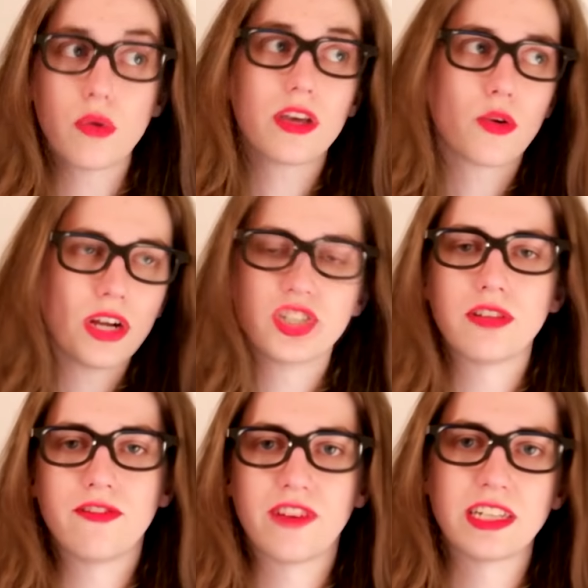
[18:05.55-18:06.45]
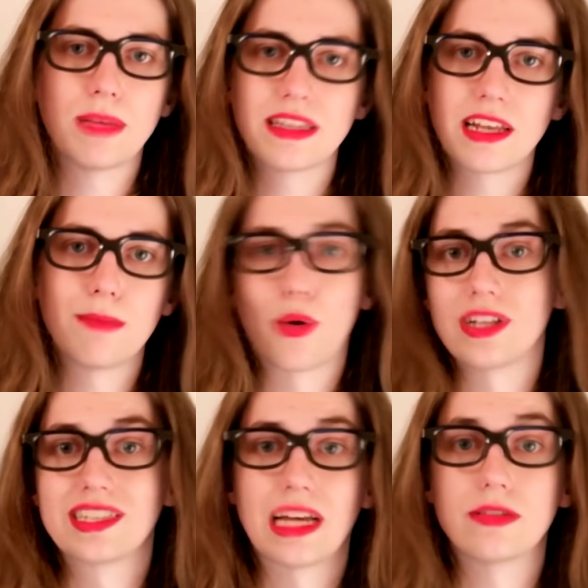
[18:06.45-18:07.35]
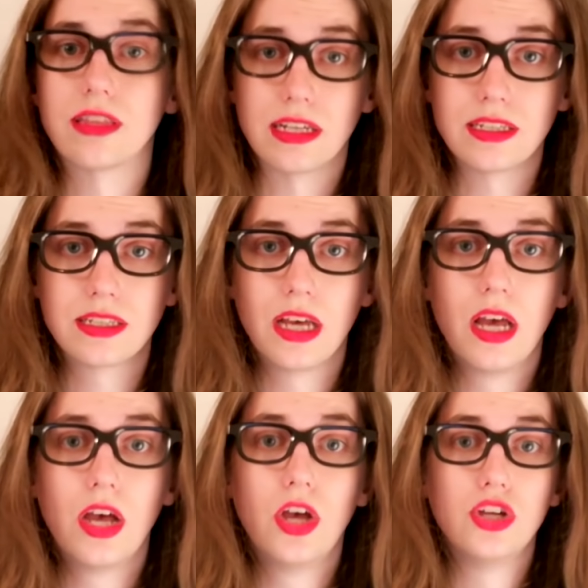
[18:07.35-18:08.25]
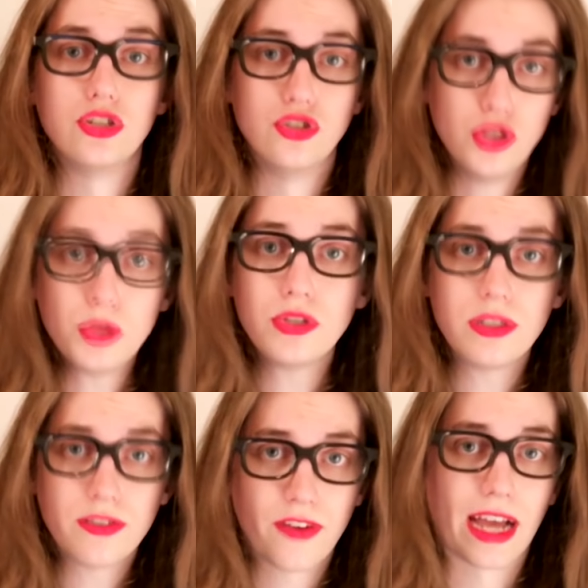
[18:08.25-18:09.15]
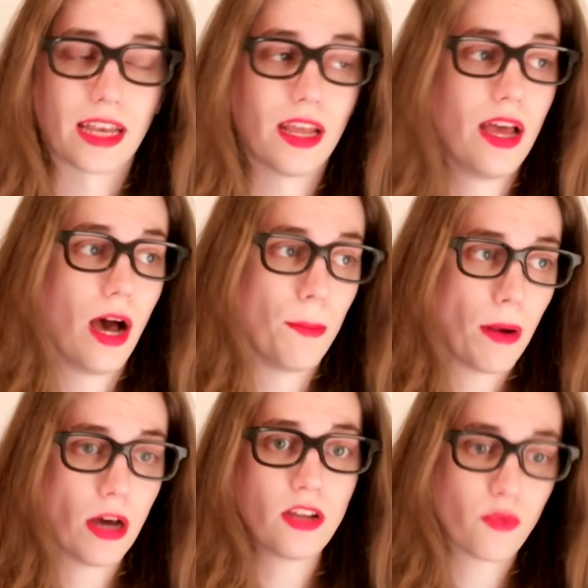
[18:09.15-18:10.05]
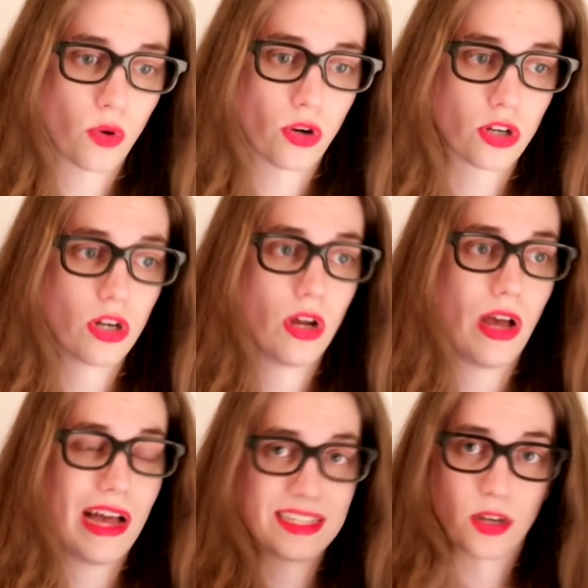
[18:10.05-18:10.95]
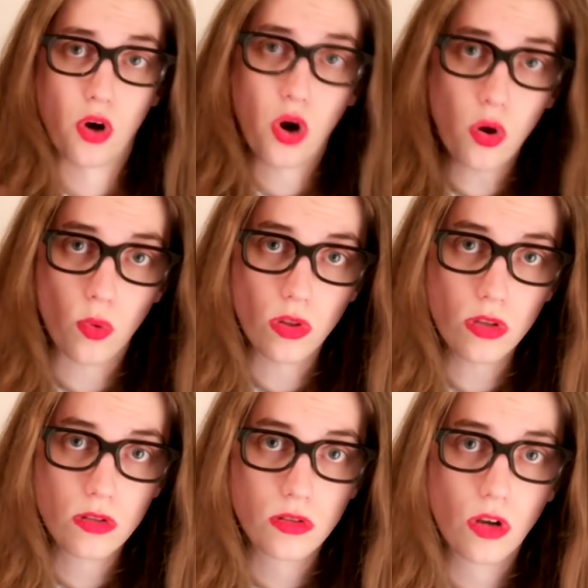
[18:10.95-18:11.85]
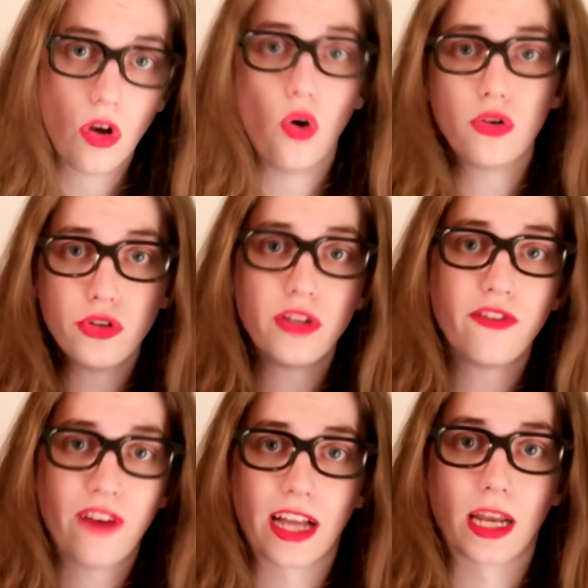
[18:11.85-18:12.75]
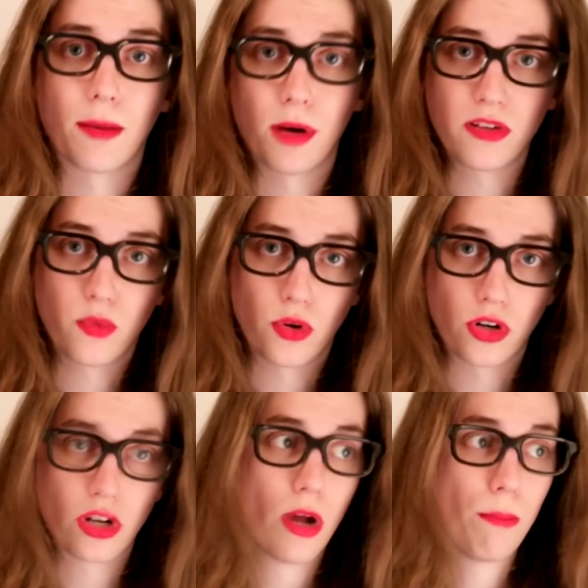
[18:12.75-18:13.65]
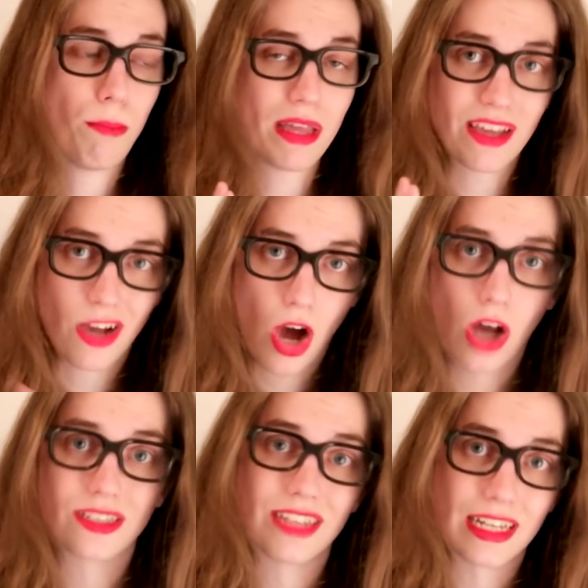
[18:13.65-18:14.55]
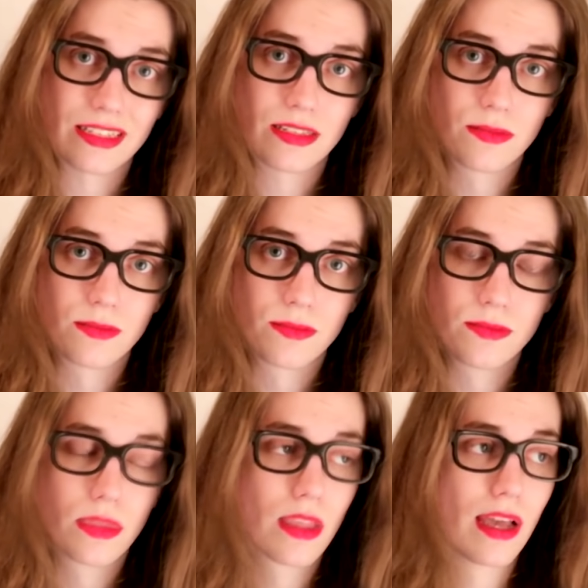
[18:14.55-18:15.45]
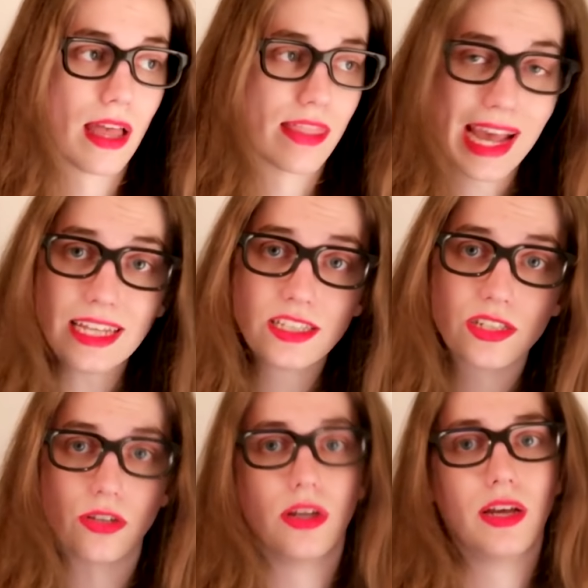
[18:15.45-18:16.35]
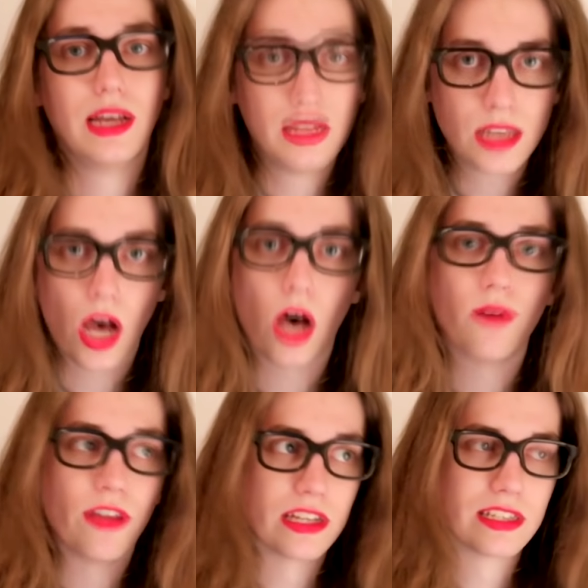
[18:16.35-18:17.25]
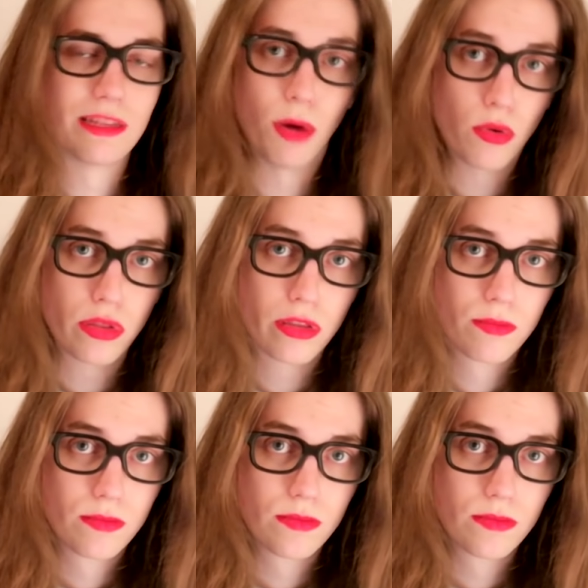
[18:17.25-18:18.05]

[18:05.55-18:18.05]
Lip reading: So the question fundamentally boils down to this. Do you define a body of work as a whole, or do you define a body of work by the content? And the answer is obviously both.